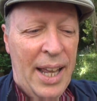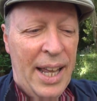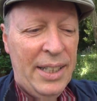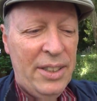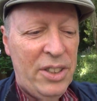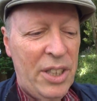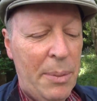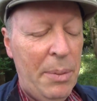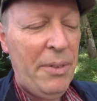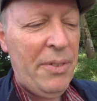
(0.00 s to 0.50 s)

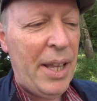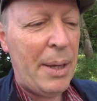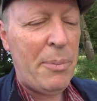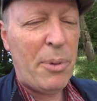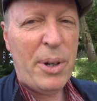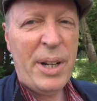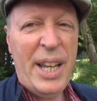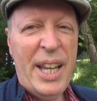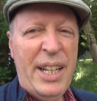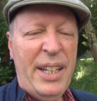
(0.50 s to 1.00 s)
And some of
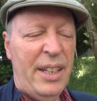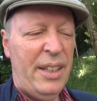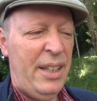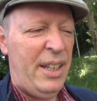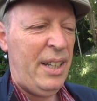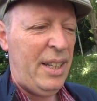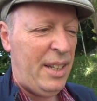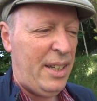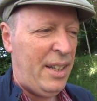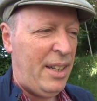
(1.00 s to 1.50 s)
them were
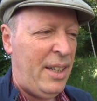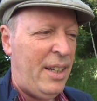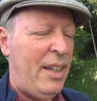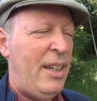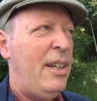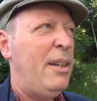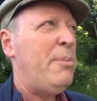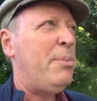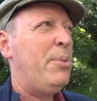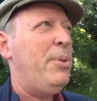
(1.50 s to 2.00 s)
hidden
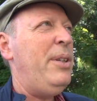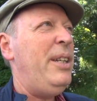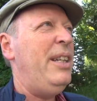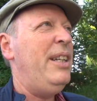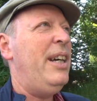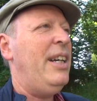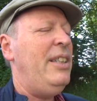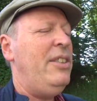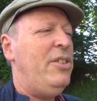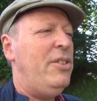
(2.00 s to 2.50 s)

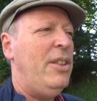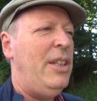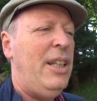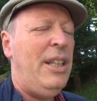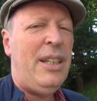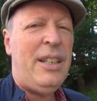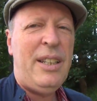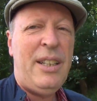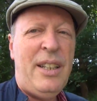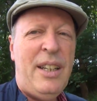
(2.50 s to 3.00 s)
pretty nicely.